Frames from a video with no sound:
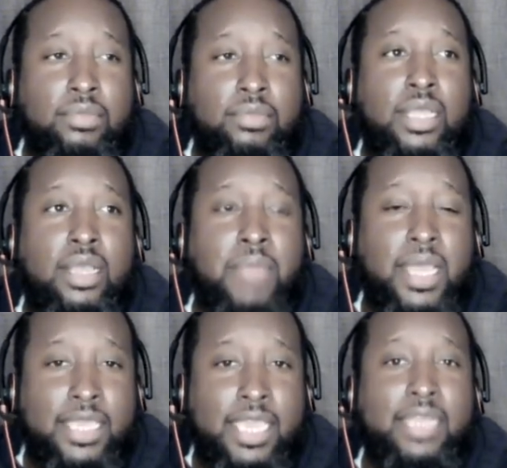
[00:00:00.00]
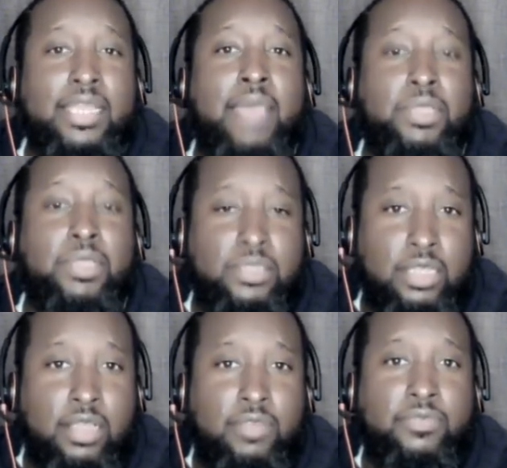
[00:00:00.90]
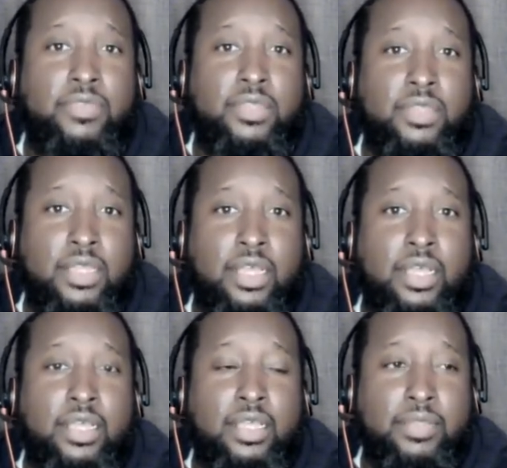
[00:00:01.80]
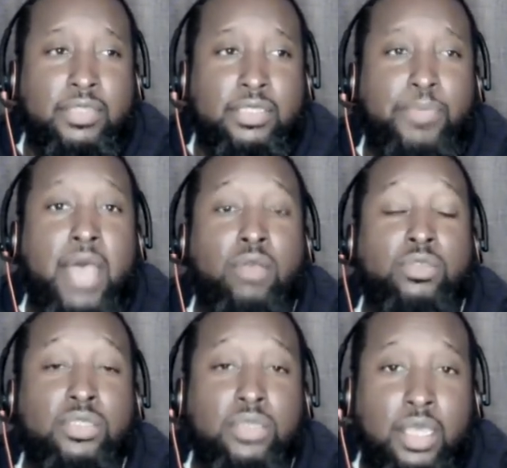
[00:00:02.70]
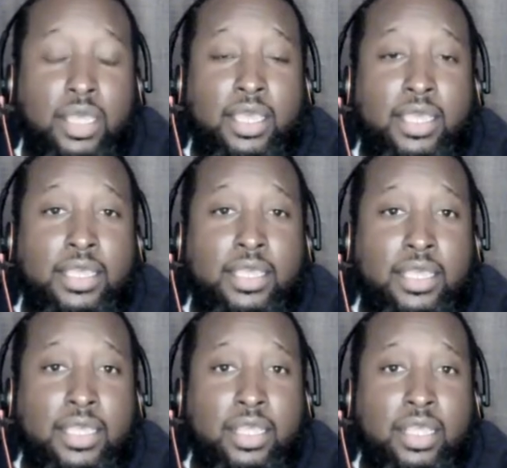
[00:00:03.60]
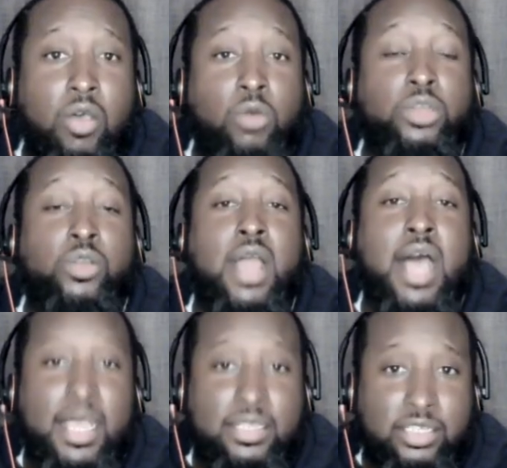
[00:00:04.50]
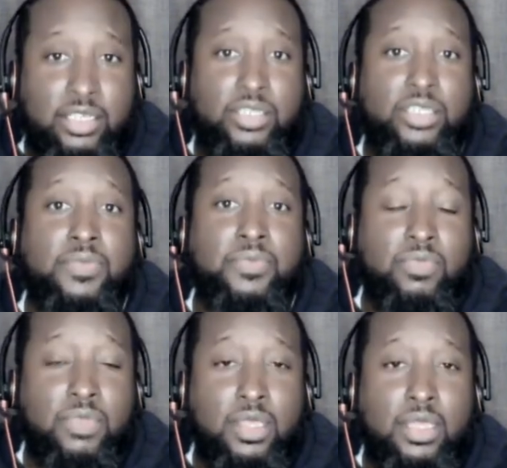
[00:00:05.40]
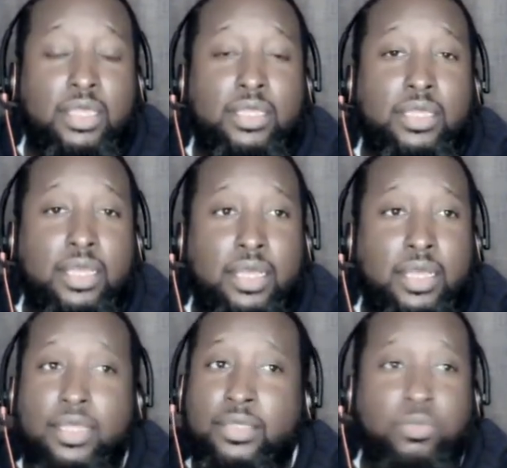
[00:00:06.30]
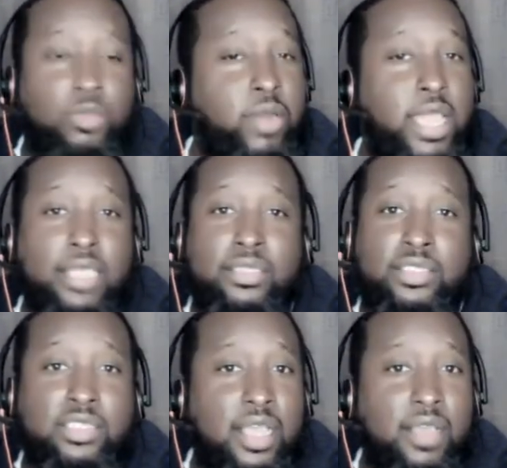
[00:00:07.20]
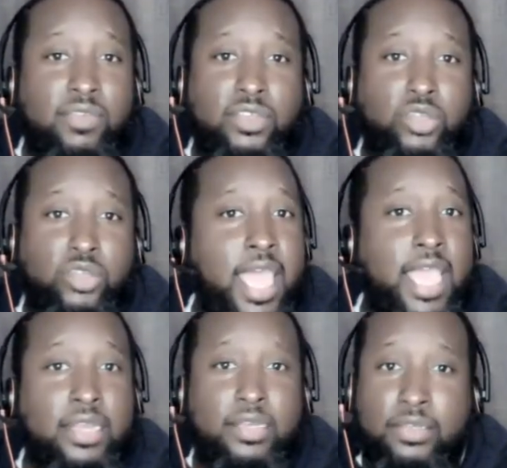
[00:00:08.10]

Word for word: I'm talking about kidnapping stuff. Uh, spouse holding her hostage. Uh, some crazy stuff, dragging